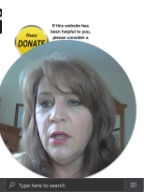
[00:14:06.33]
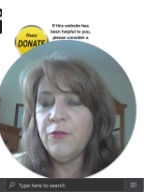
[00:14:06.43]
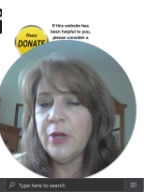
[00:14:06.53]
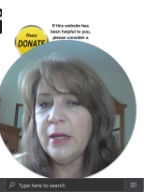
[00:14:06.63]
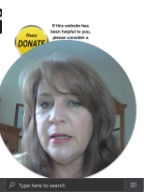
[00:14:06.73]

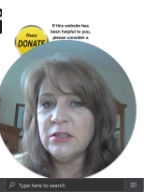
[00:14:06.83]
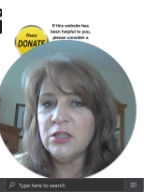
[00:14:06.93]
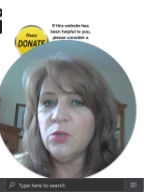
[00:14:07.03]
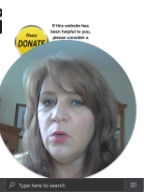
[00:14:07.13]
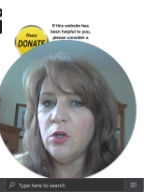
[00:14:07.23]
If your cat's
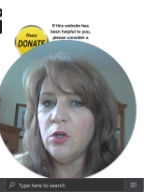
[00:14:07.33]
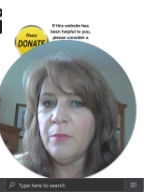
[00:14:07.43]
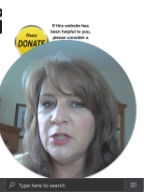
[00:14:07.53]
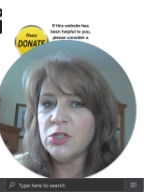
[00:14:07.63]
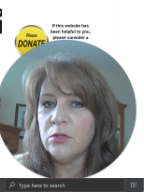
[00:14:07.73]
in the window,
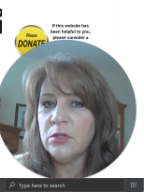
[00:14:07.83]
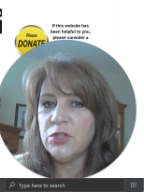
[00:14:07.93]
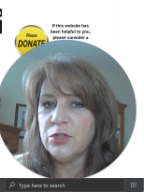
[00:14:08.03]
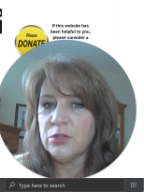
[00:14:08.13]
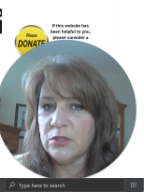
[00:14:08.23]
make sure
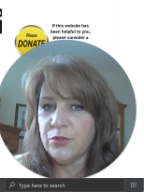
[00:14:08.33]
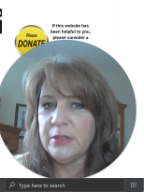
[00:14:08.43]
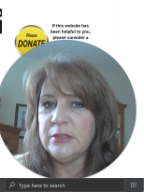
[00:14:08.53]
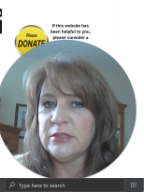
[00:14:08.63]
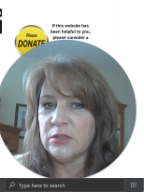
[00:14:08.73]
that your
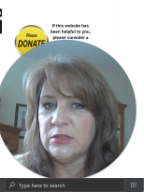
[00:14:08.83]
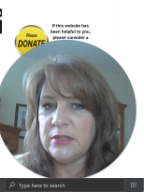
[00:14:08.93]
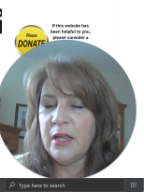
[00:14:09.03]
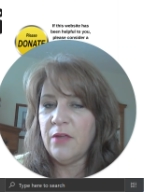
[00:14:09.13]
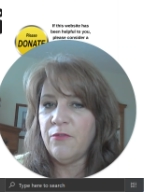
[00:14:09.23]
screens are
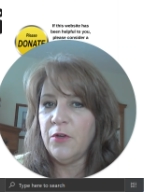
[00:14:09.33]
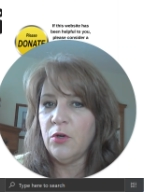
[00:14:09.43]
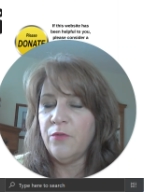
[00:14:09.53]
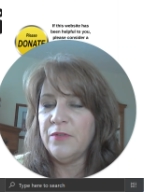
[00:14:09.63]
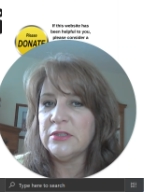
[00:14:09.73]
safe. You
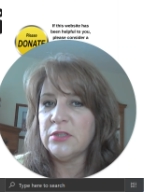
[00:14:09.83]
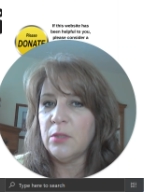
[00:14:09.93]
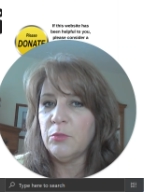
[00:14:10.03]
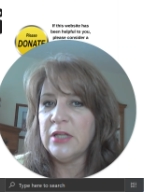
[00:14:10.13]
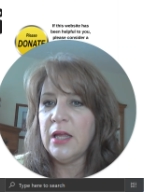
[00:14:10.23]
know, if it's
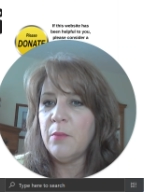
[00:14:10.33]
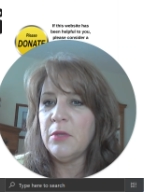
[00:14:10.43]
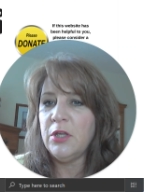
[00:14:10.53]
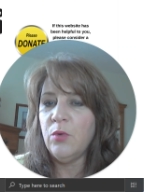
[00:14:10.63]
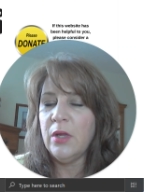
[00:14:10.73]
summertime
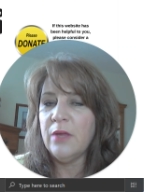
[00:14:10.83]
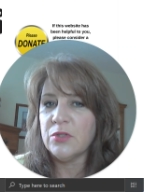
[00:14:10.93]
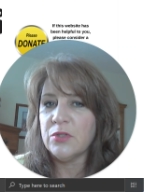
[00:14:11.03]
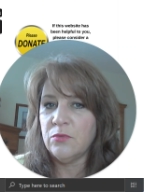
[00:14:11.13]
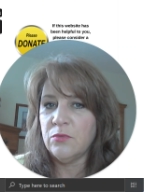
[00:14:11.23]
and you have
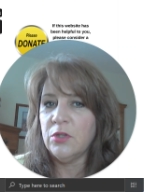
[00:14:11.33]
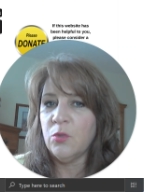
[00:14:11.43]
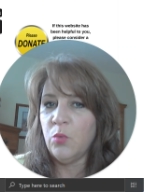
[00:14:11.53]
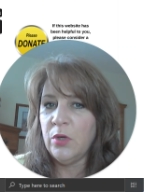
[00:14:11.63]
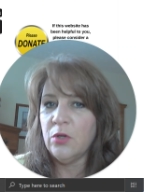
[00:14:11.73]
this,
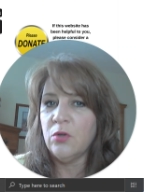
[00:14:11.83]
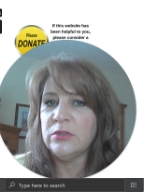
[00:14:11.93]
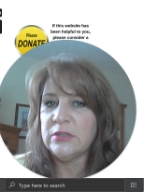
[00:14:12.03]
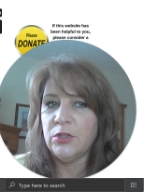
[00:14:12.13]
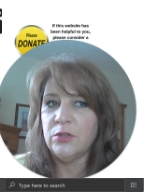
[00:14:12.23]
the
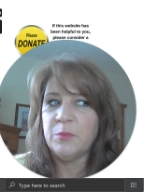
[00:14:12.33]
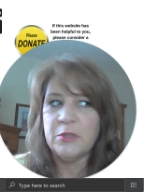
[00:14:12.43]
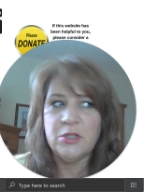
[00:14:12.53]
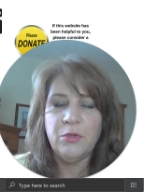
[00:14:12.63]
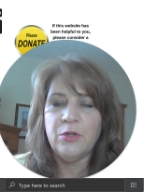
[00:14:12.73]
windows, and you,
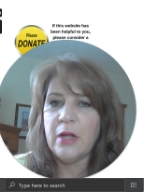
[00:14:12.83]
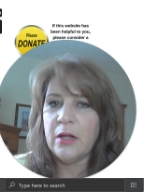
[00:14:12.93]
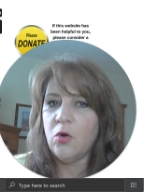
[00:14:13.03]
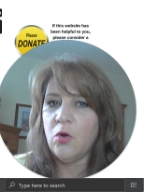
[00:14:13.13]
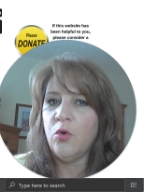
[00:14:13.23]
especially when you're
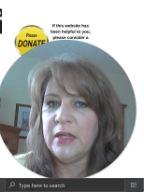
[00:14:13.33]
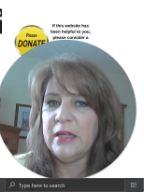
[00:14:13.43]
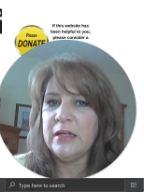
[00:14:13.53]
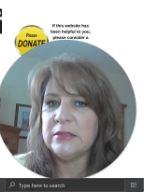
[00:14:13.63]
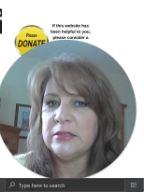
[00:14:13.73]
not at home, the
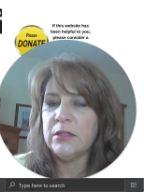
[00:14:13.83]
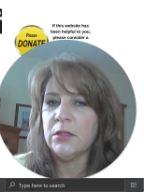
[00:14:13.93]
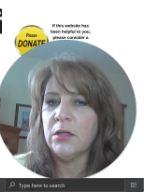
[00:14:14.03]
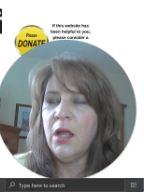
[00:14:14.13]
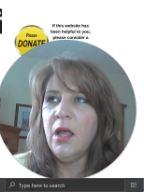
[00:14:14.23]
cat's there.